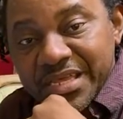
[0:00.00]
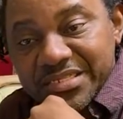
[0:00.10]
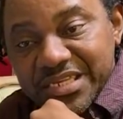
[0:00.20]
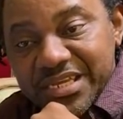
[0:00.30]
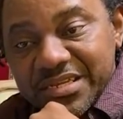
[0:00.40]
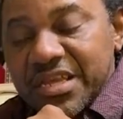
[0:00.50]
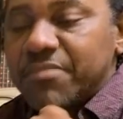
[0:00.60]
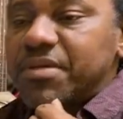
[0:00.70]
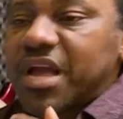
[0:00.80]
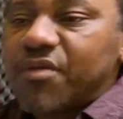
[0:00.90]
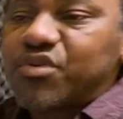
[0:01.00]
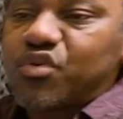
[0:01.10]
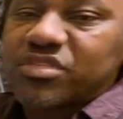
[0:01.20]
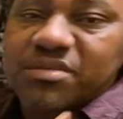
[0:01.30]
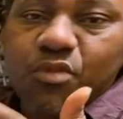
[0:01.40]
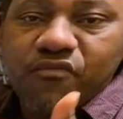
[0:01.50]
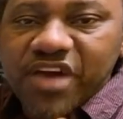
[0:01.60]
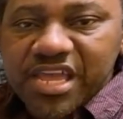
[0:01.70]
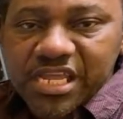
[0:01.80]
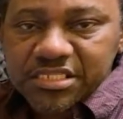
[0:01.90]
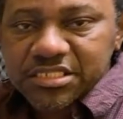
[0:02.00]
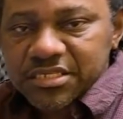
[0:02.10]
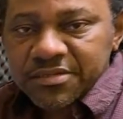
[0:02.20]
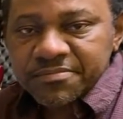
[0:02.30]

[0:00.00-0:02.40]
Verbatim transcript: See? Because we don't think about violence.